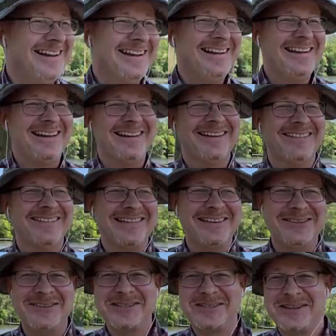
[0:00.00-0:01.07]
You know,
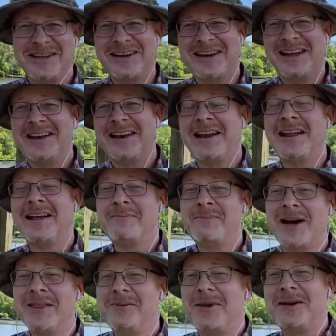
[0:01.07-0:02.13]
you just, and
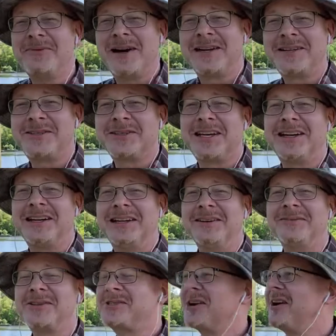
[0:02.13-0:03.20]
by the way, when I took that
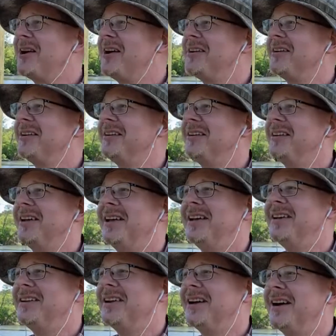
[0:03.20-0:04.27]
liver shot,
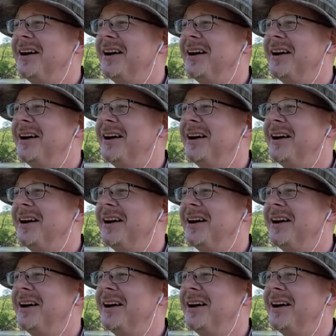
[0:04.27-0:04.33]
it